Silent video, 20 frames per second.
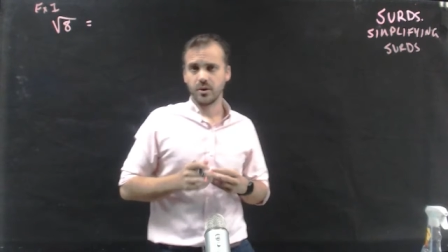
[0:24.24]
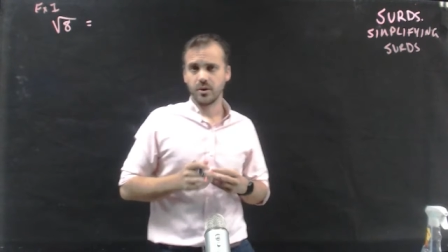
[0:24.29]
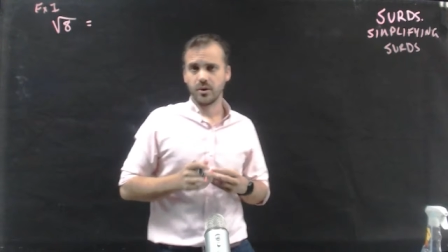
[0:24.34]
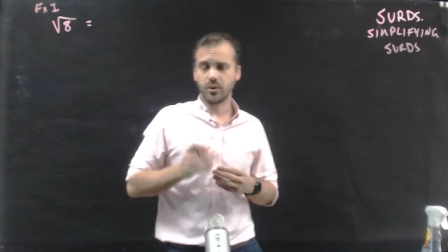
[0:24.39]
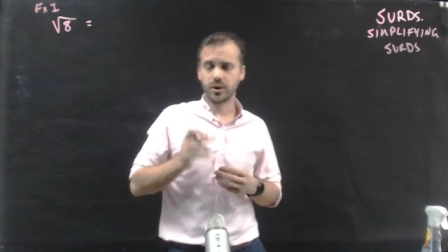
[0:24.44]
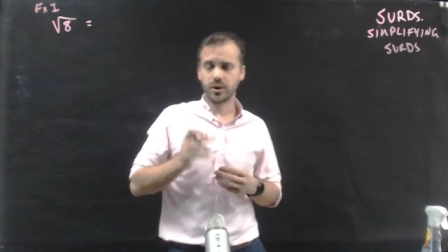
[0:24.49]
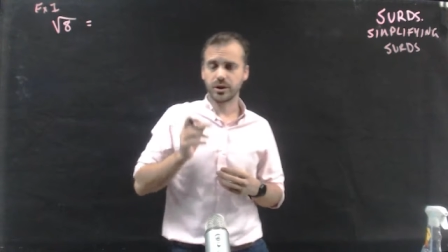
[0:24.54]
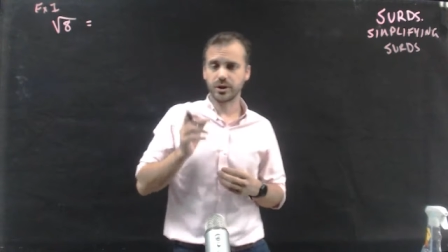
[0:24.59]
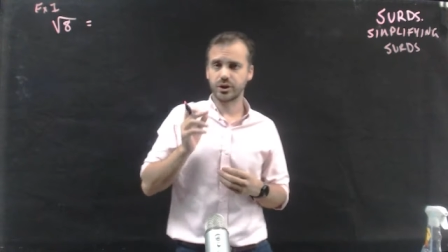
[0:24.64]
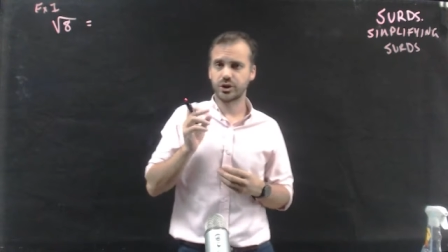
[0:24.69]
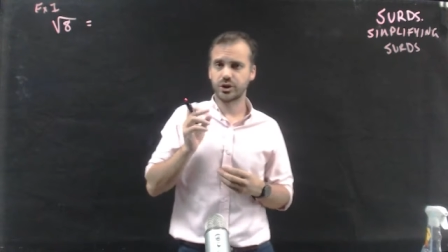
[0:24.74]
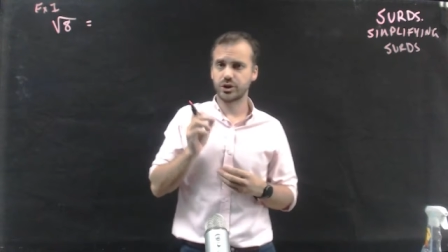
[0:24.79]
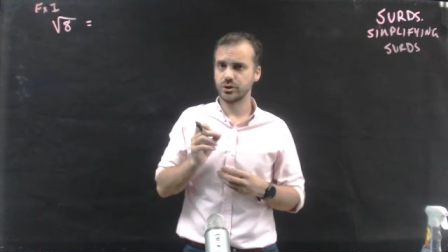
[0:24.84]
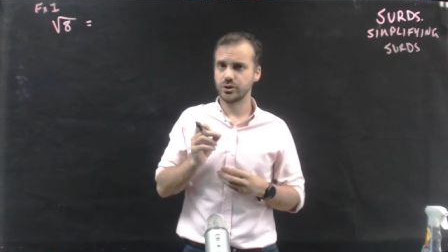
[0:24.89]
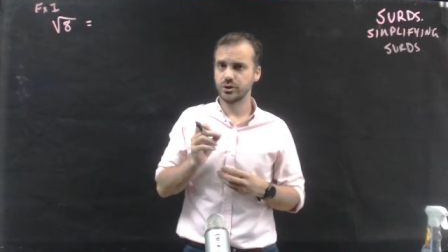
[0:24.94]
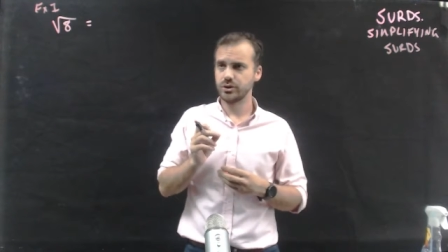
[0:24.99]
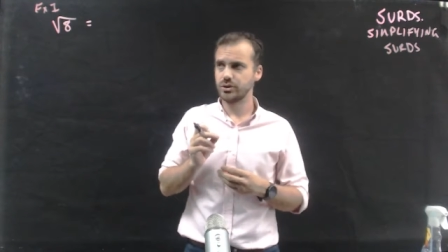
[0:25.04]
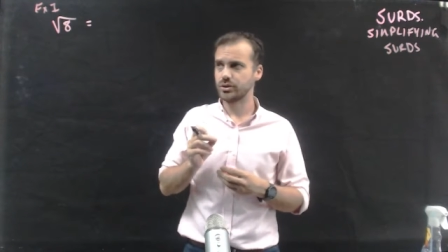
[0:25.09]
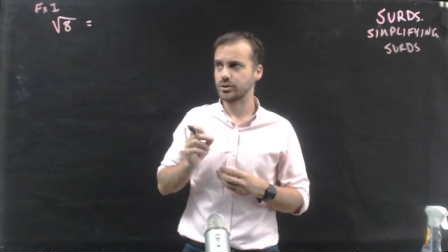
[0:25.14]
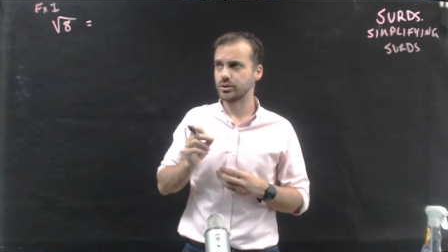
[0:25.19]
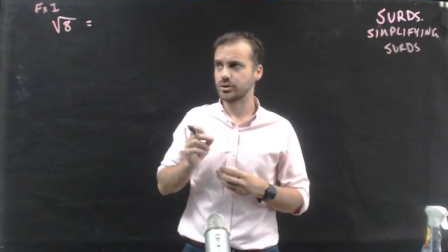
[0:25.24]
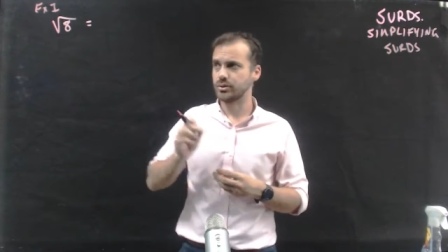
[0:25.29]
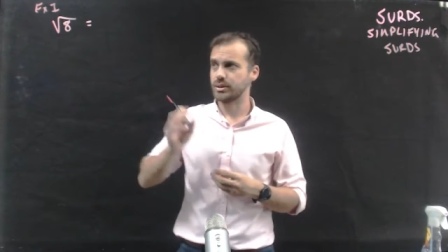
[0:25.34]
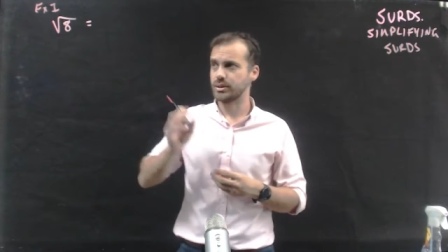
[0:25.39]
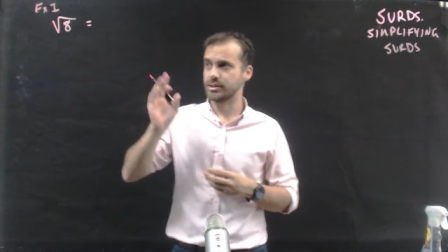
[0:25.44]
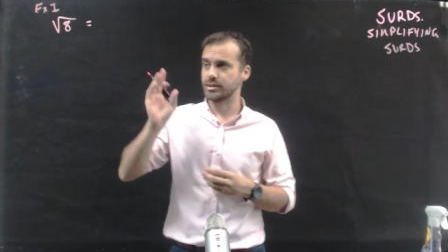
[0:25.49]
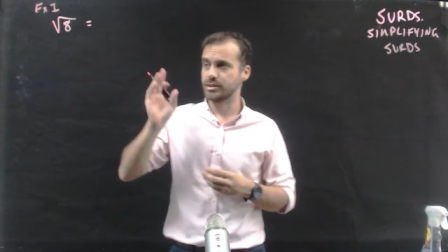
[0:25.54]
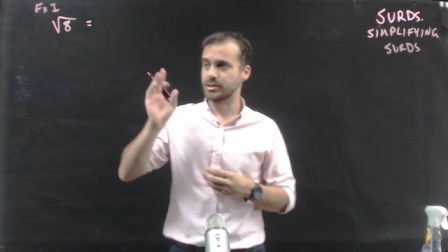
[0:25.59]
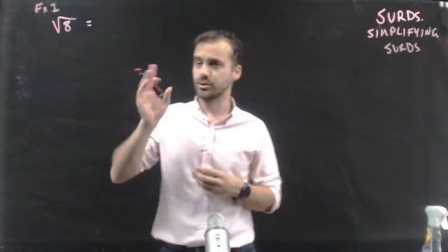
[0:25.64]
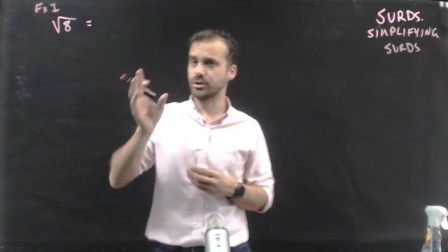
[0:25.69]
What I should do
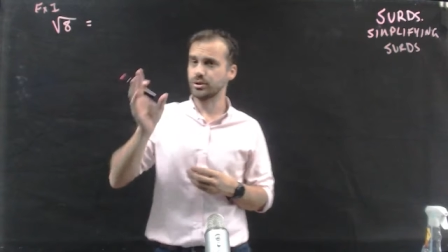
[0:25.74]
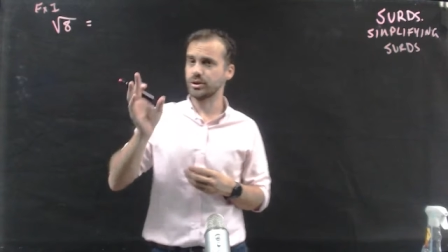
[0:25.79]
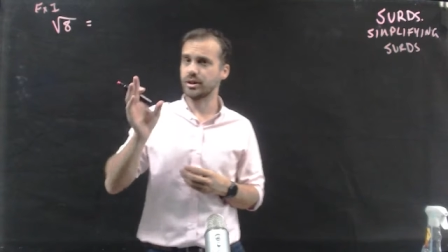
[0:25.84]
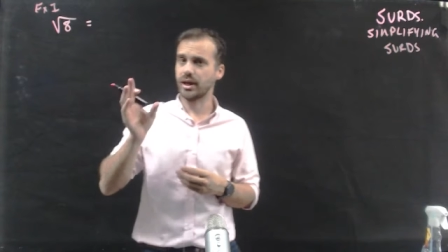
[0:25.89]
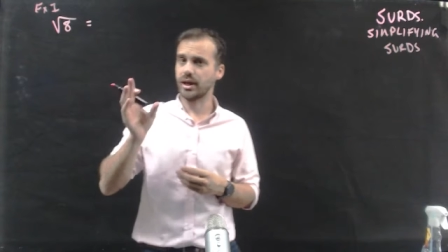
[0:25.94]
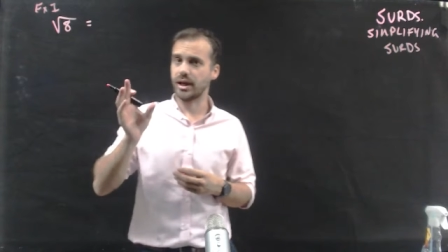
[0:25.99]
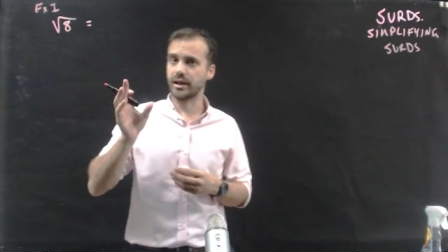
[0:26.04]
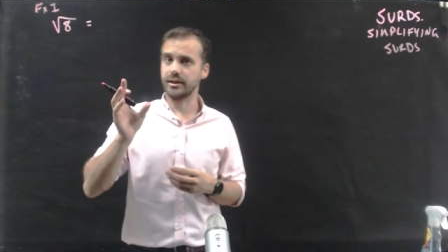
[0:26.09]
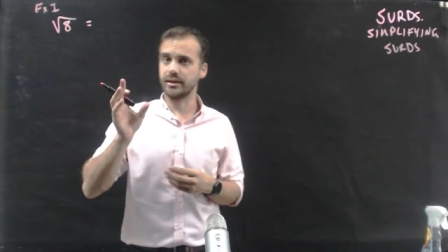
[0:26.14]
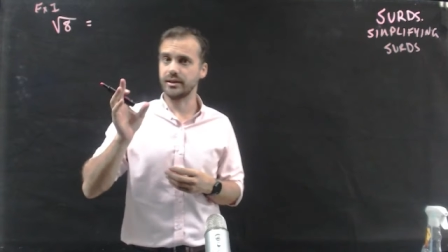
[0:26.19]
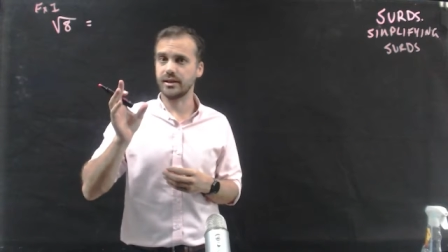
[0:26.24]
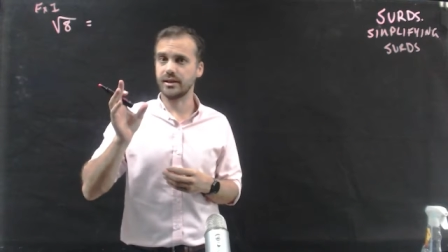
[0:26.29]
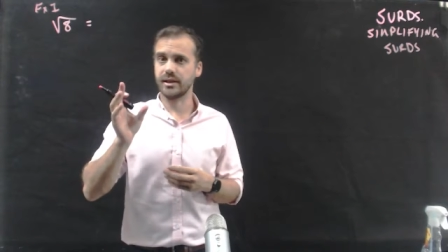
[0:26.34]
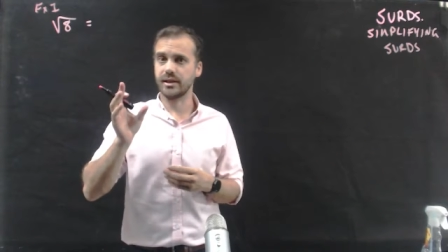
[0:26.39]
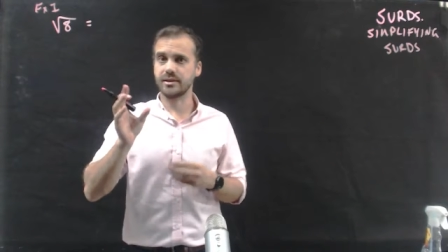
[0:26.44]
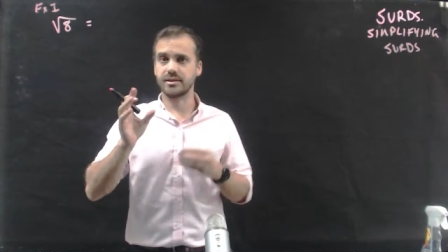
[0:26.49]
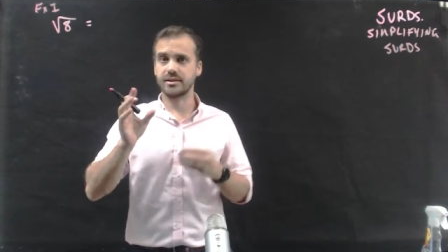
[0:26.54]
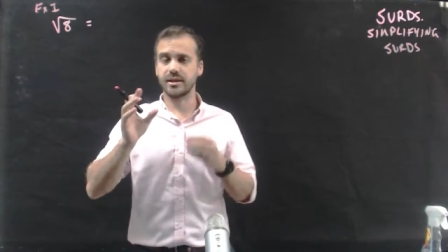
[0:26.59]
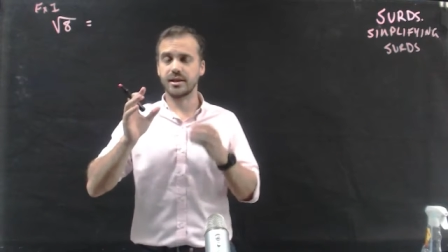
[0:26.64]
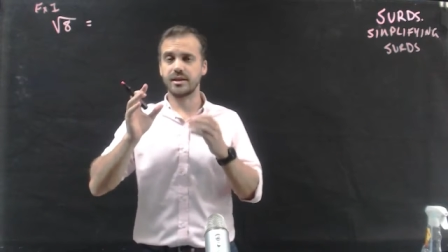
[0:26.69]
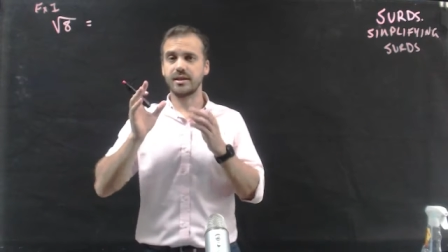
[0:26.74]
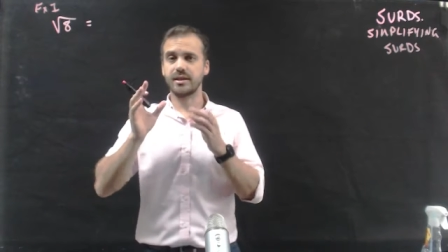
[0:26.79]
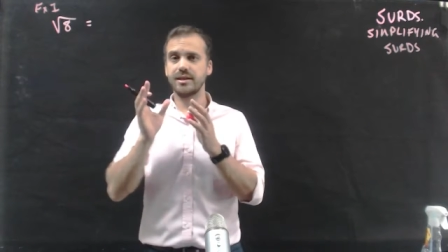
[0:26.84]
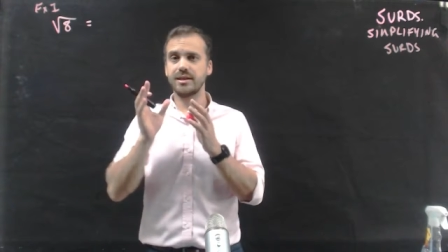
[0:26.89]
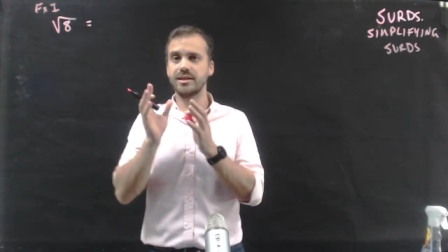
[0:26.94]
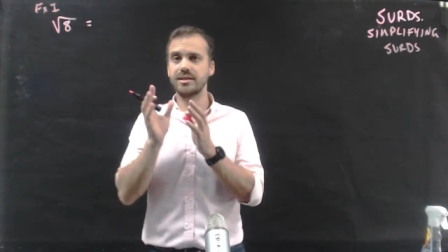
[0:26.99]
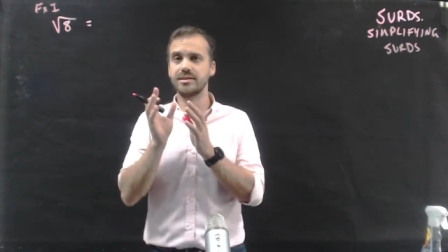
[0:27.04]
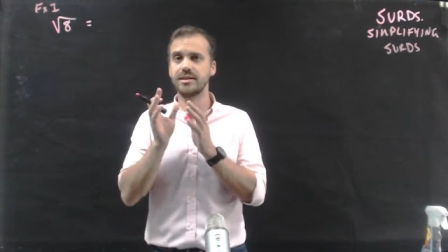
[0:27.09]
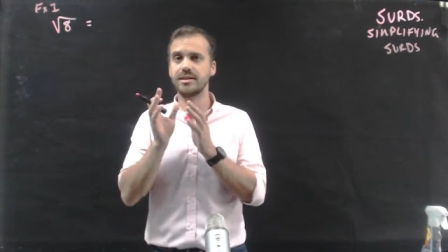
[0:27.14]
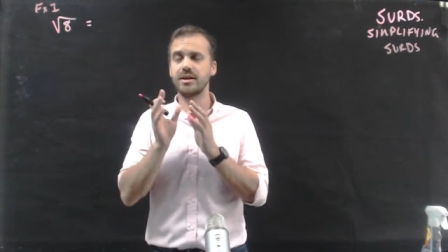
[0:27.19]
is look at 8 and say,
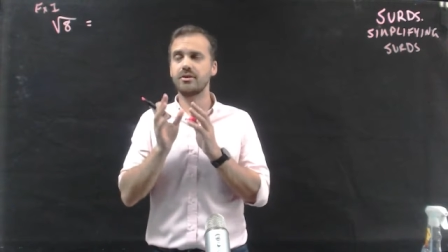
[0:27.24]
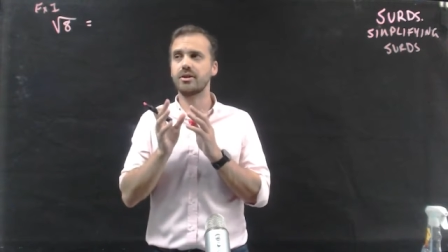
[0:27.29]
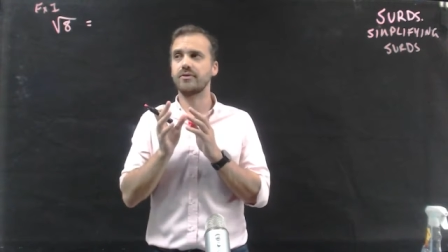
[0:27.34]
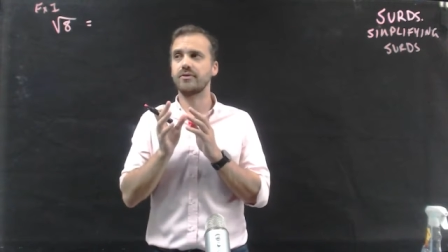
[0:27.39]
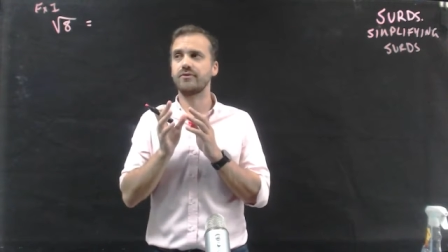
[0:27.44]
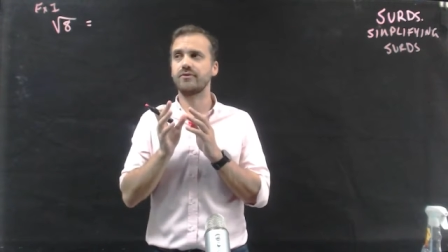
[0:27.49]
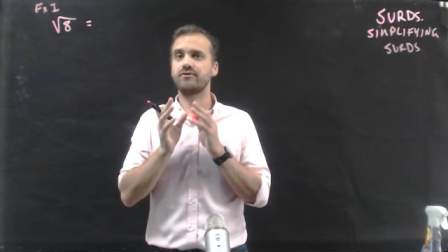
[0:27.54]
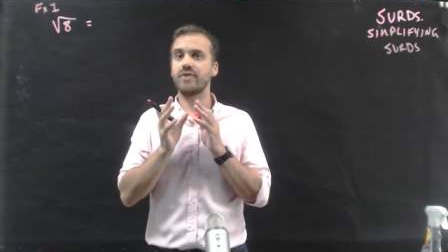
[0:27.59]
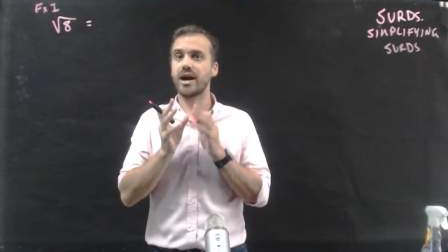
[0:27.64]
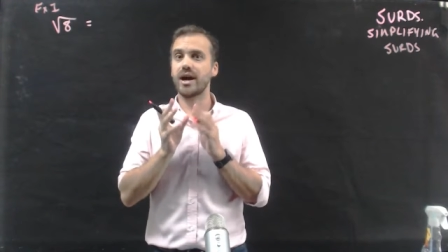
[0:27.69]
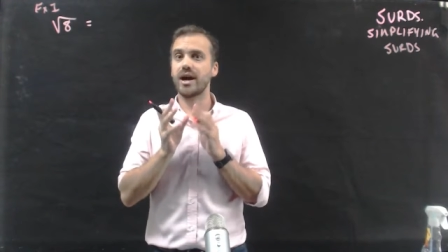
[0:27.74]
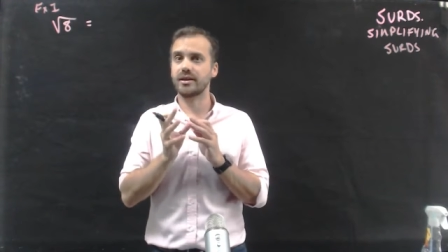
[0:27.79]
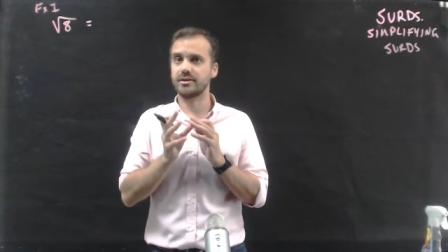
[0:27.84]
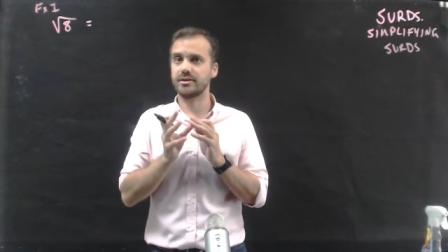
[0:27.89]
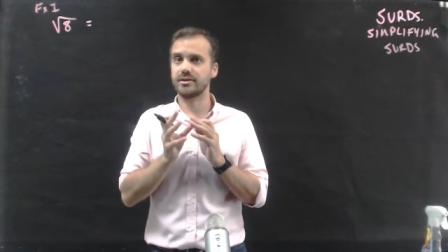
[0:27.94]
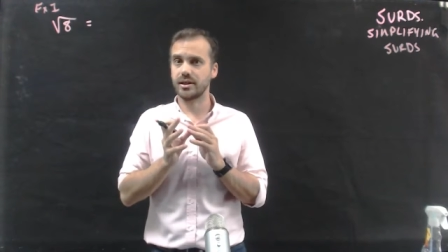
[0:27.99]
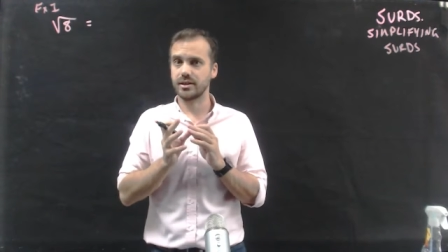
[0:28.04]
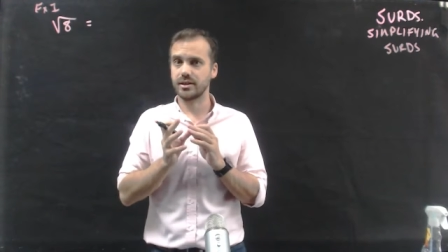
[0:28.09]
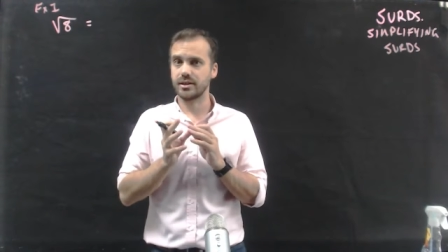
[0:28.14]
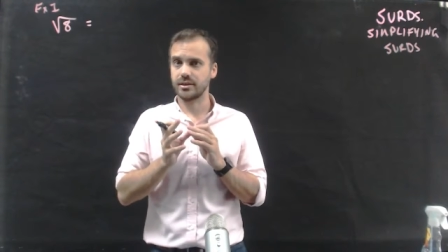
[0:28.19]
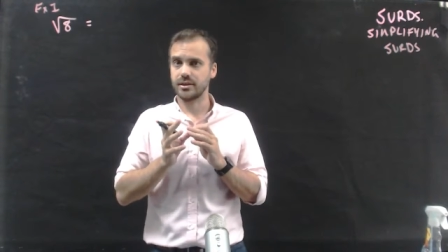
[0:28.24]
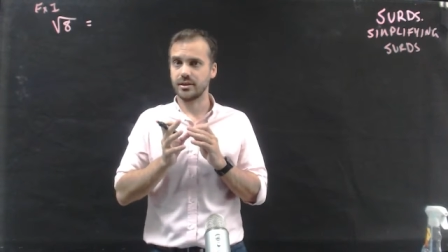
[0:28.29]
is there a factor